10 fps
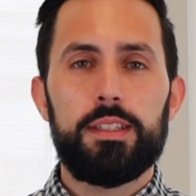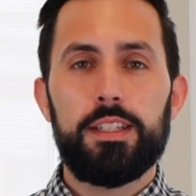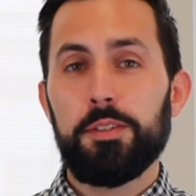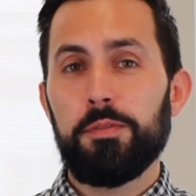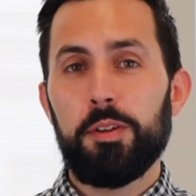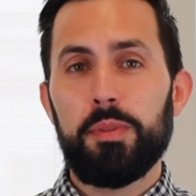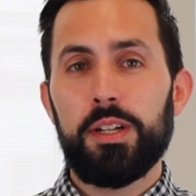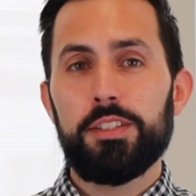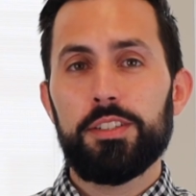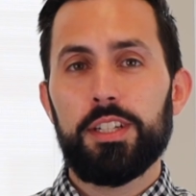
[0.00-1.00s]
Thank you very
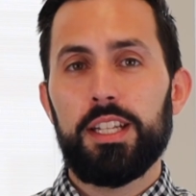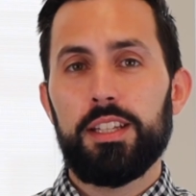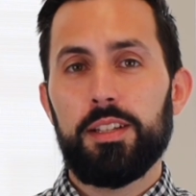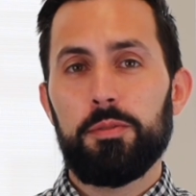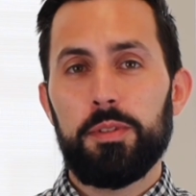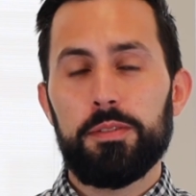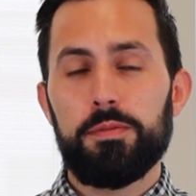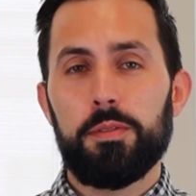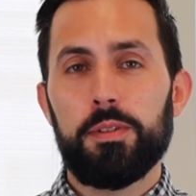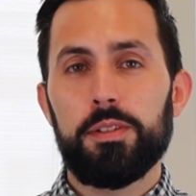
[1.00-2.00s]
much, and we look
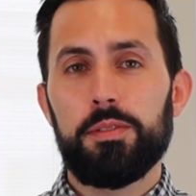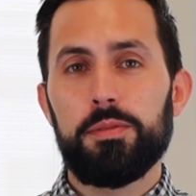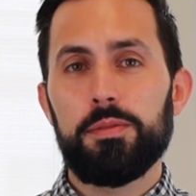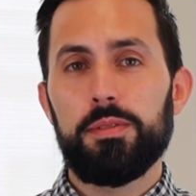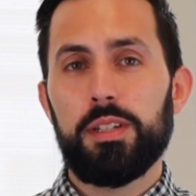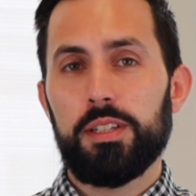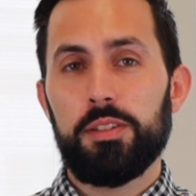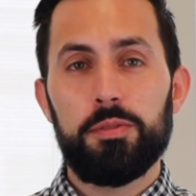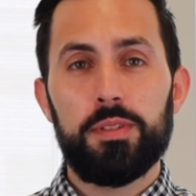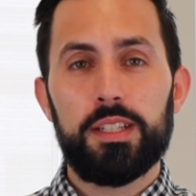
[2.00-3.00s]
forward to talking
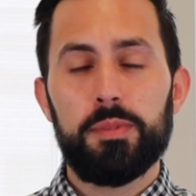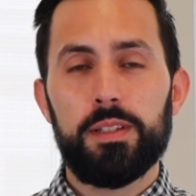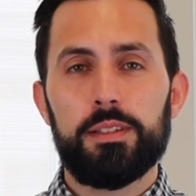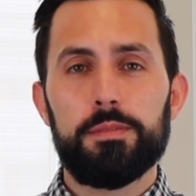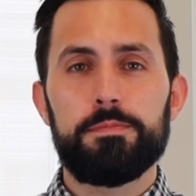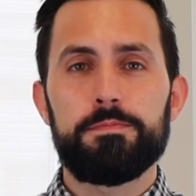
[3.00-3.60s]
to you next month.